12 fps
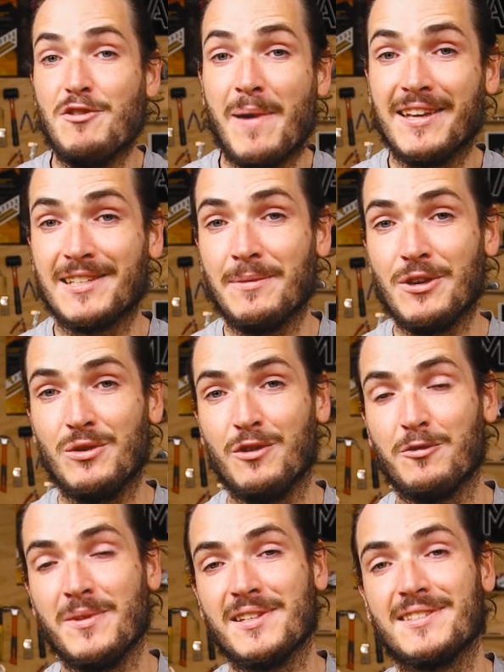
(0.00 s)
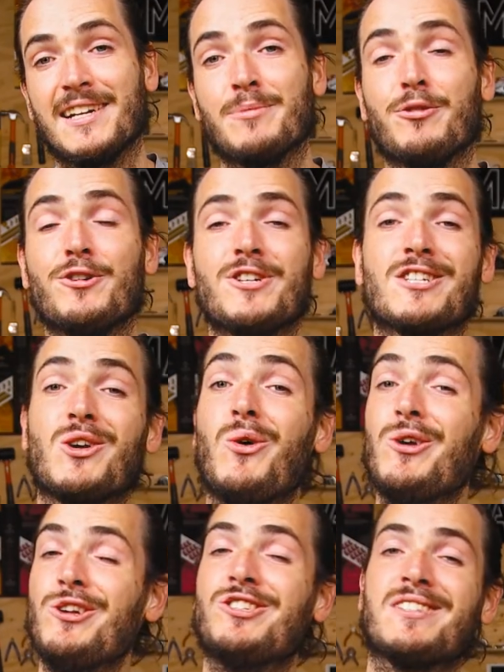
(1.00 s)
If you make something cool from this starter project,
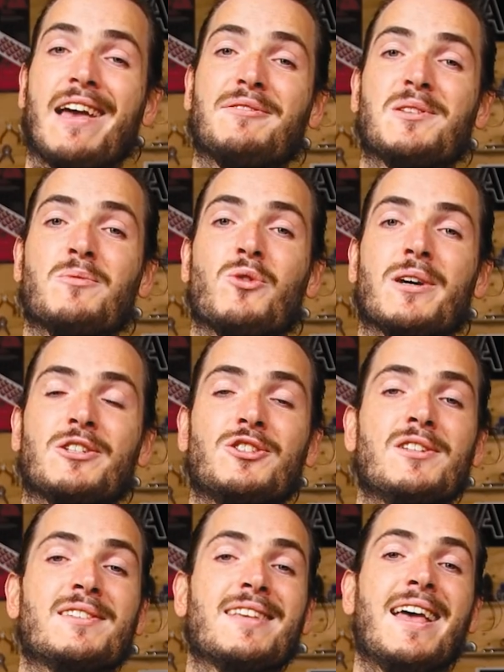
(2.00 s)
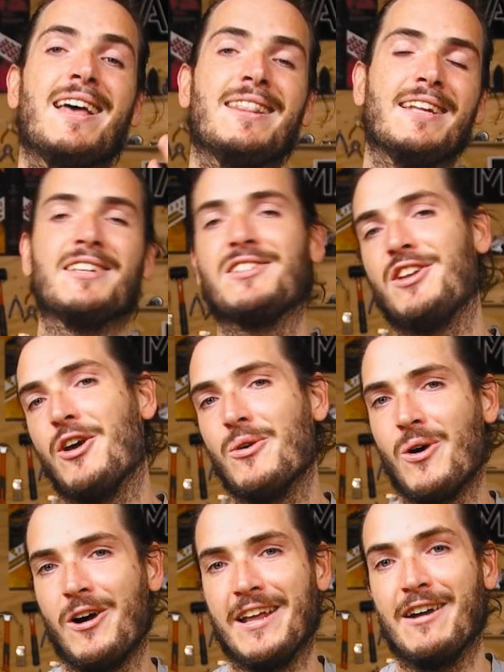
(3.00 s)
or you just have some questions, let us
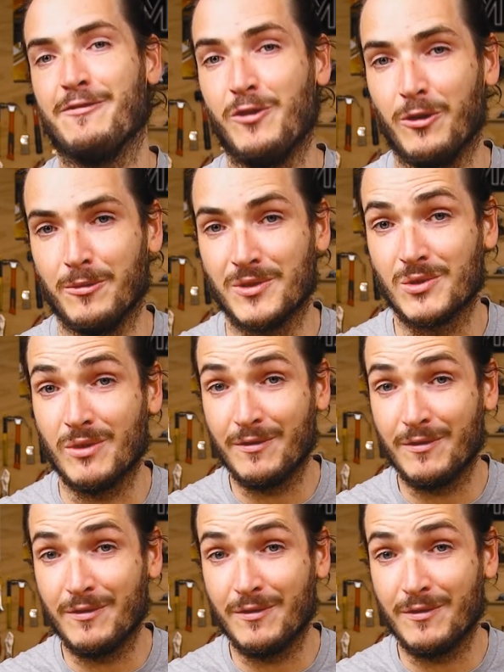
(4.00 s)
know on our forums.